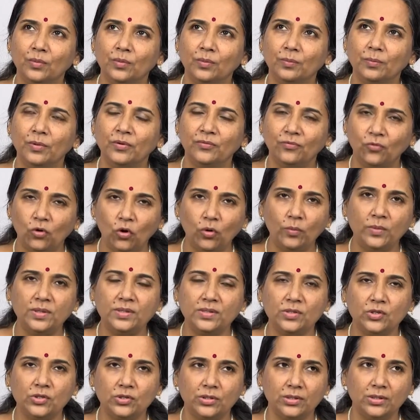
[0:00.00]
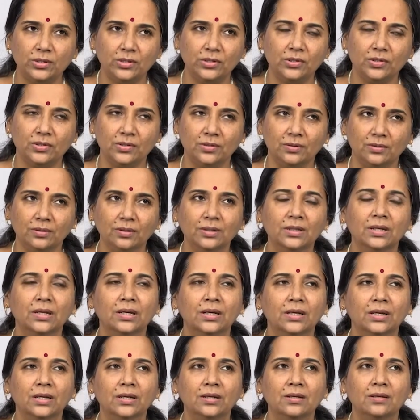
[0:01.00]
performance tradition,
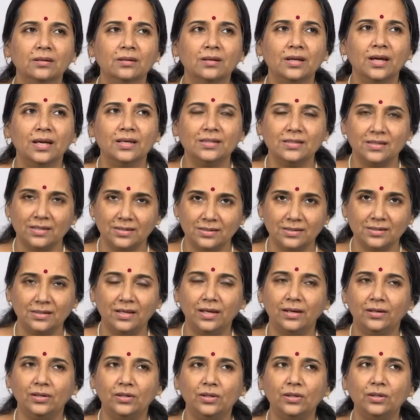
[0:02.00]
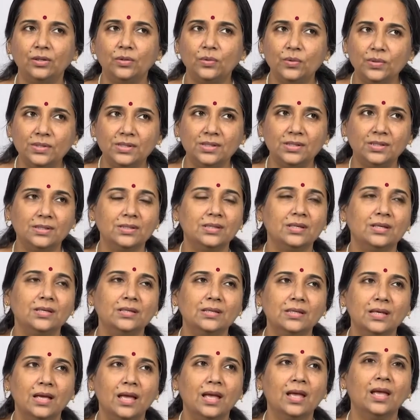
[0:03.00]
as I said, uses
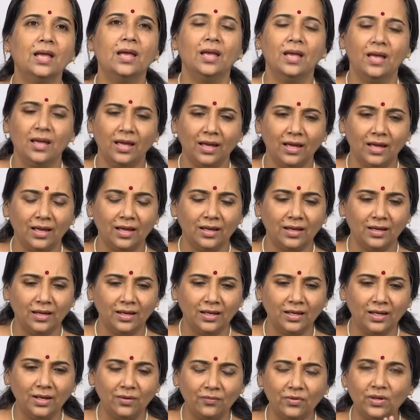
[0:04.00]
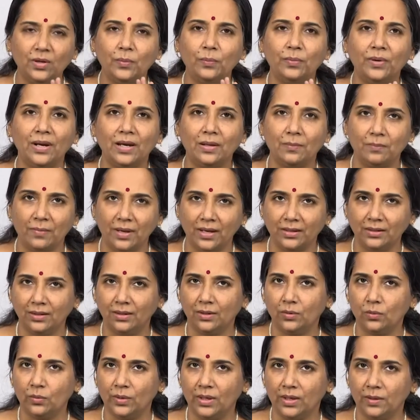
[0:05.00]
this in a very
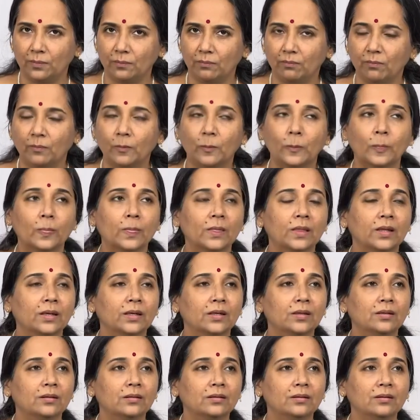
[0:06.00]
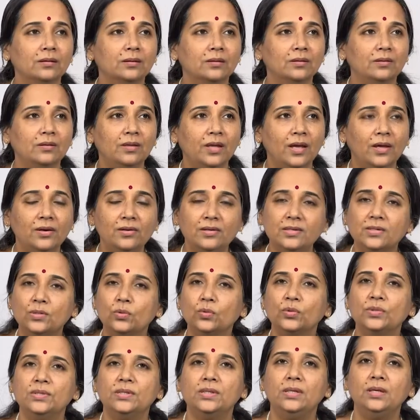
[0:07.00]
pragmatic way. There is
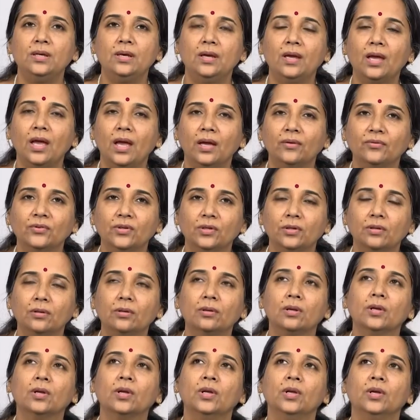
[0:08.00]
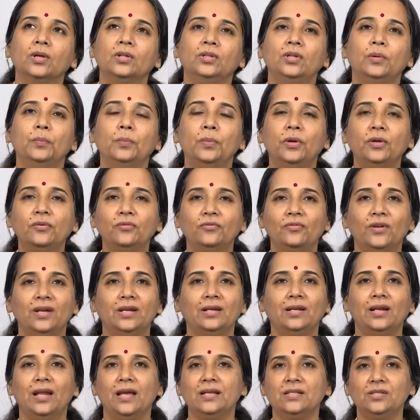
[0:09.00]
no seeking after the
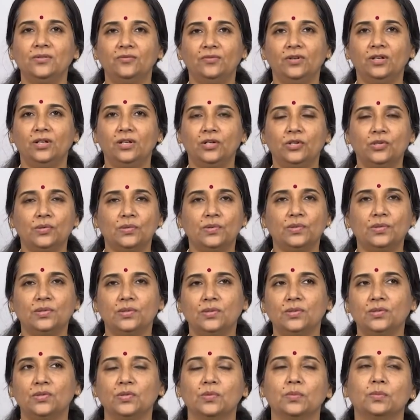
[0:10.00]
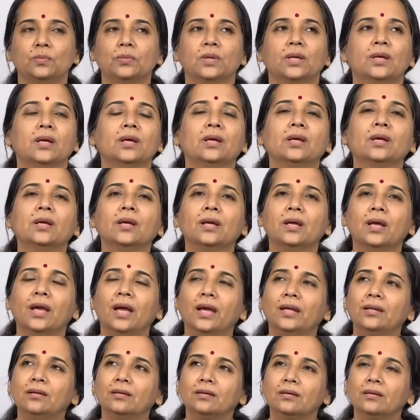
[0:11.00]
perfect classification system.
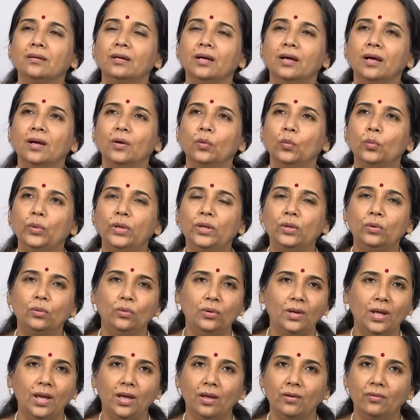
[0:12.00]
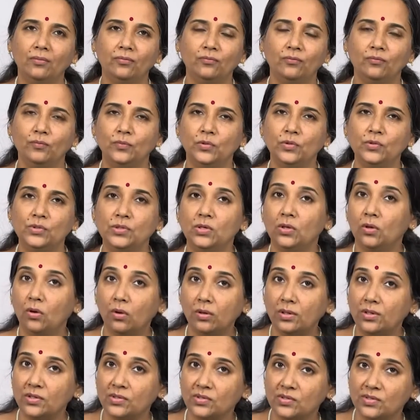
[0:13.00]
And we don't have
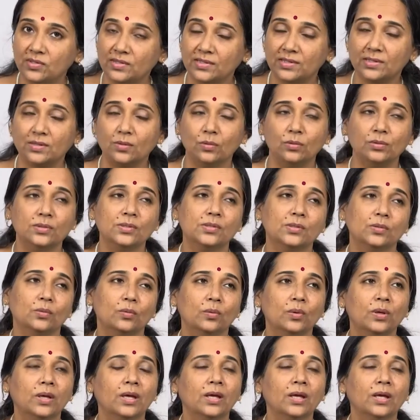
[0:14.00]
musicologists also